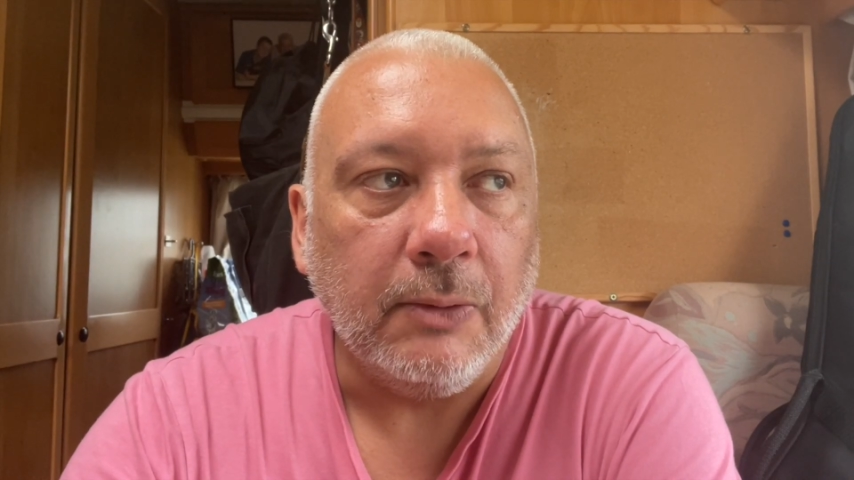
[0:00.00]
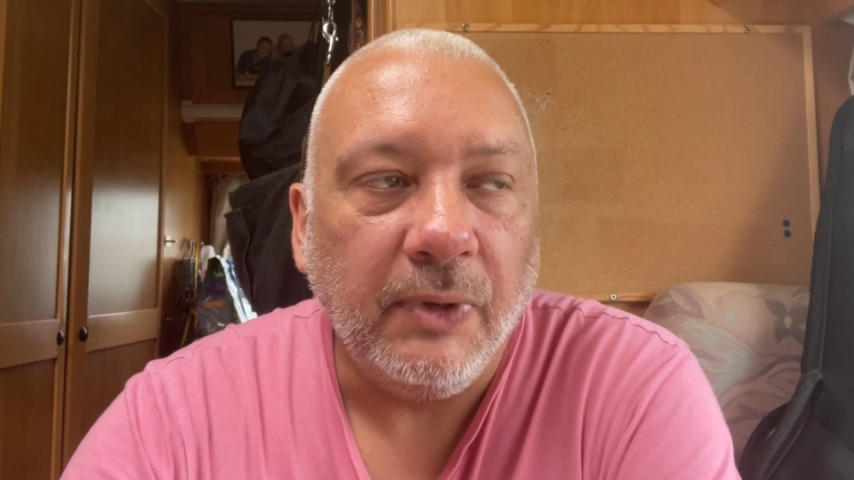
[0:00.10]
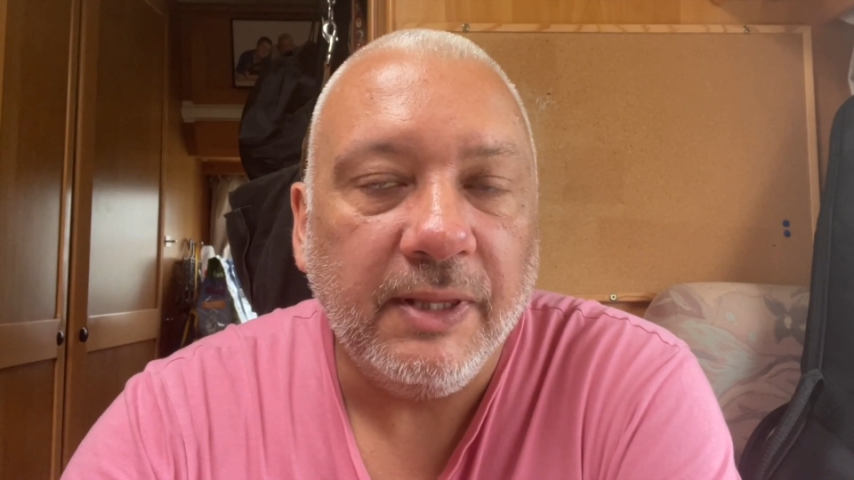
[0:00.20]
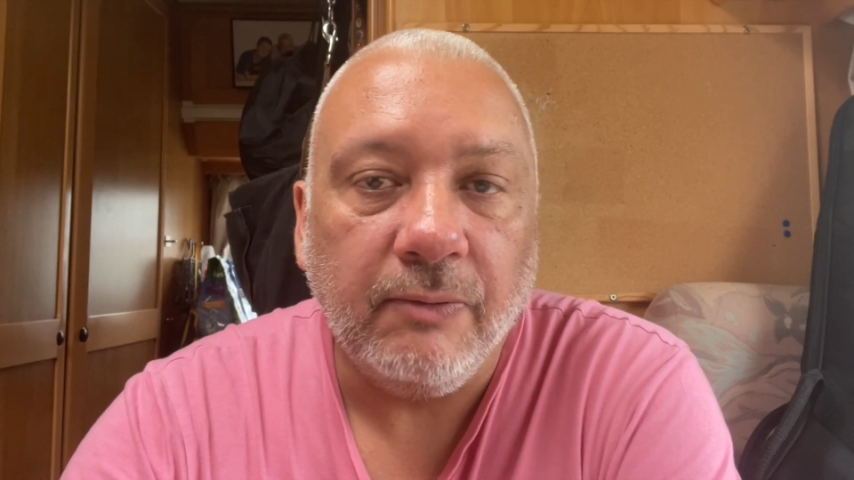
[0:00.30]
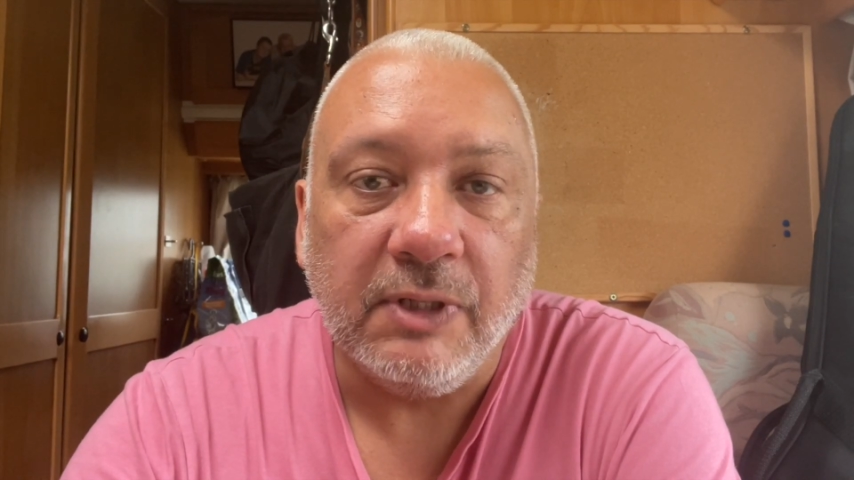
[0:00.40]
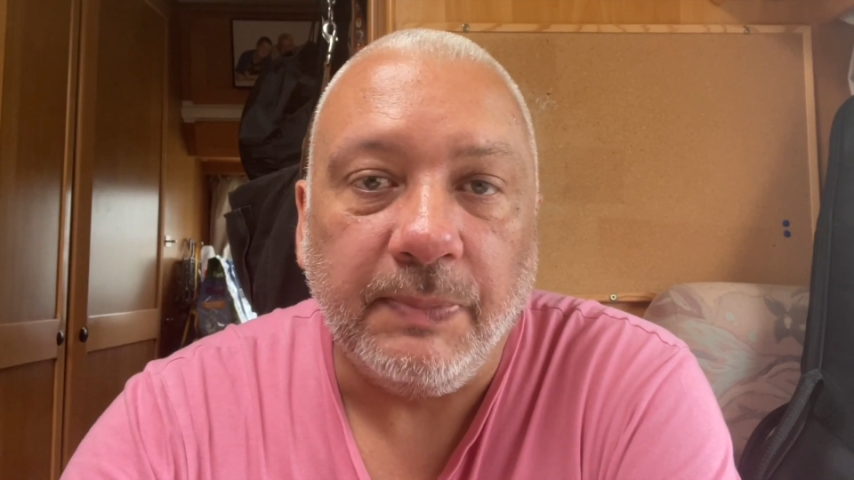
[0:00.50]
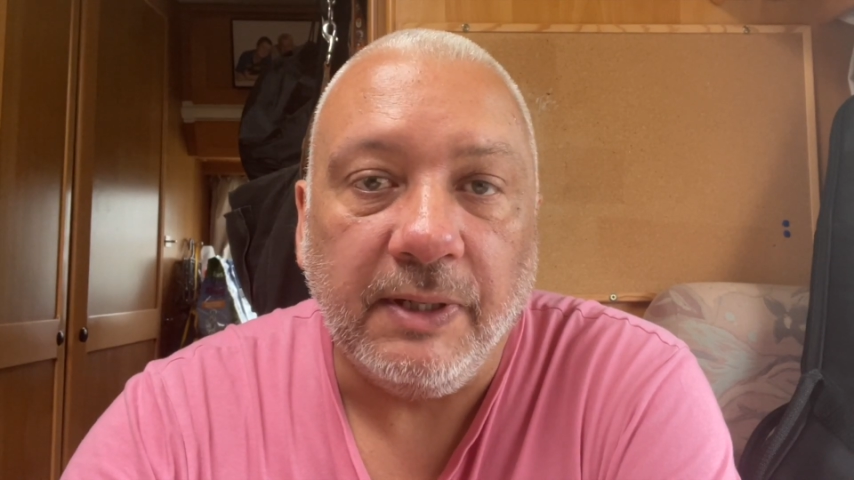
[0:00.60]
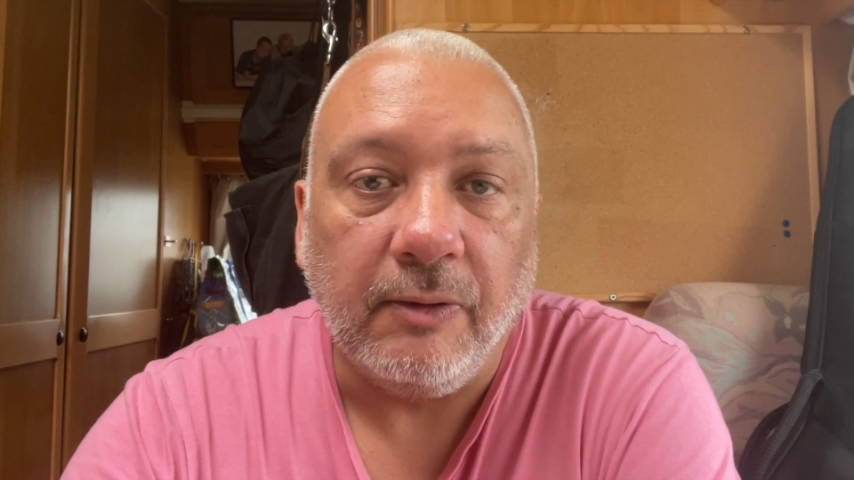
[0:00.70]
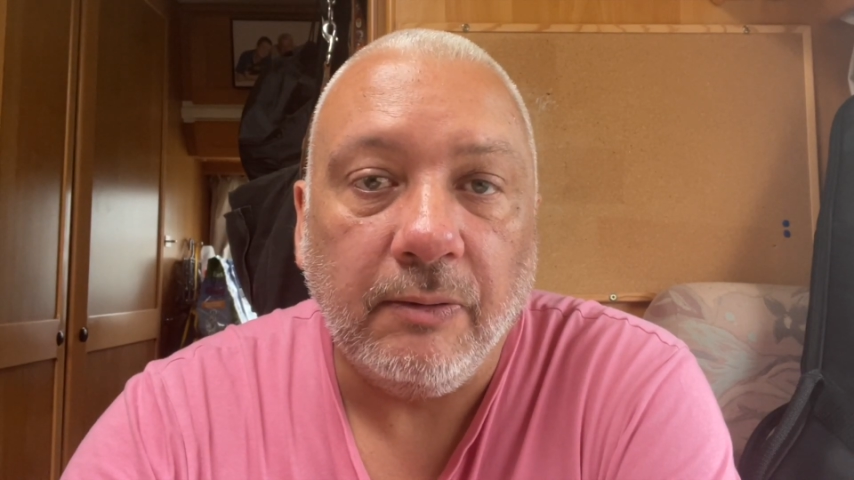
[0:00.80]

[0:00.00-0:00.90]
weather has been